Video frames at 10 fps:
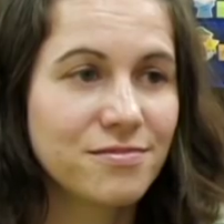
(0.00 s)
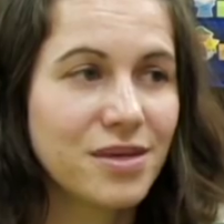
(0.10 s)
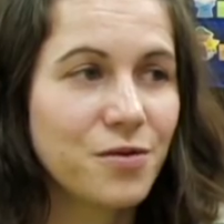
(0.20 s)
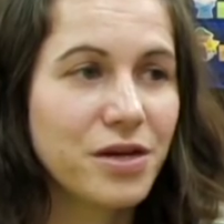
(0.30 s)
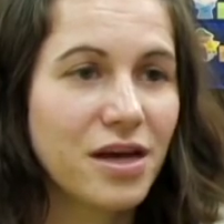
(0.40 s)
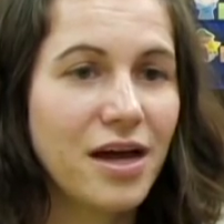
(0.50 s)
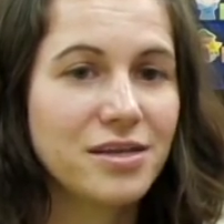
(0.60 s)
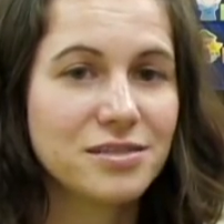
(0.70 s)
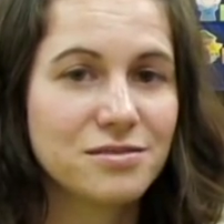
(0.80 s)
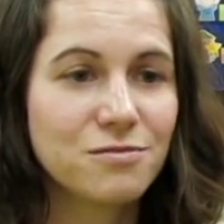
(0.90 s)
you know what, God
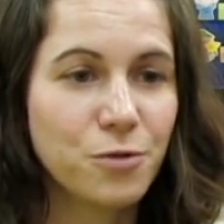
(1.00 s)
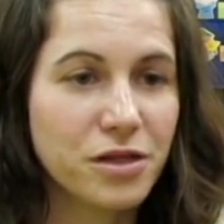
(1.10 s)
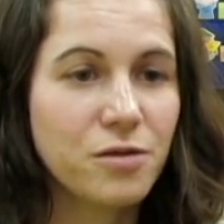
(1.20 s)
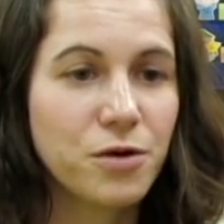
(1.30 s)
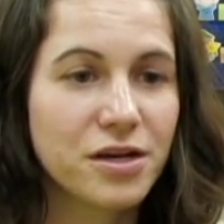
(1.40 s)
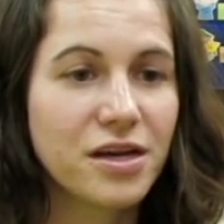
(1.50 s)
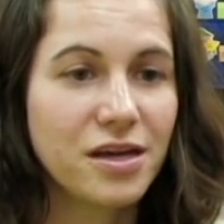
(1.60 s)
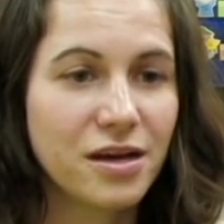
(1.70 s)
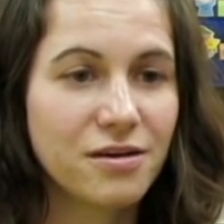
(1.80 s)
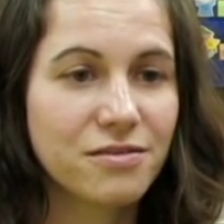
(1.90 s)
is really working
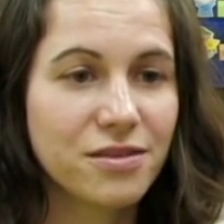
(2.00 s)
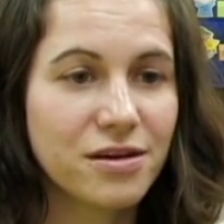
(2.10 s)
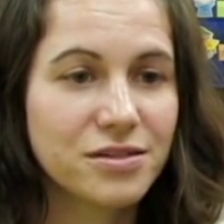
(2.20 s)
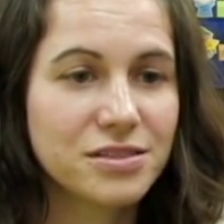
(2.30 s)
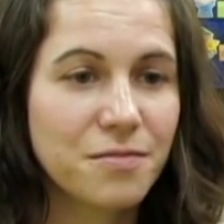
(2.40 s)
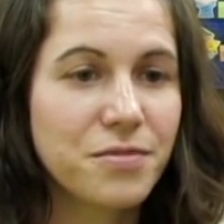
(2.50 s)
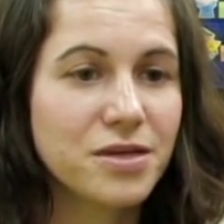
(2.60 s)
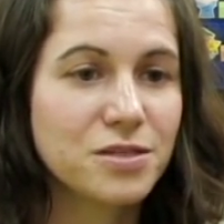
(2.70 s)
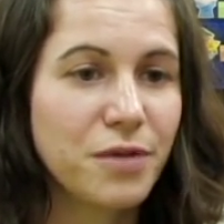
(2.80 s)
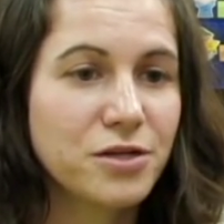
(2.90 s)
here. There is something
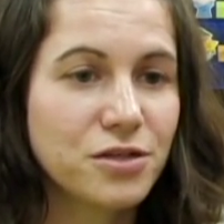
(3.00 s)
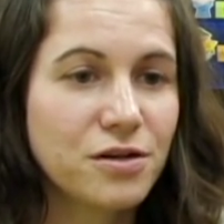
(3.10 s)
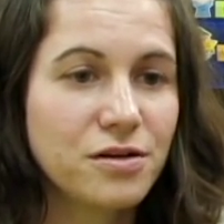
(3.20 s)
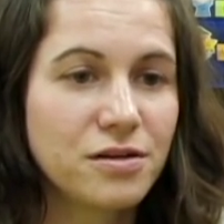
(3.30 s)
special.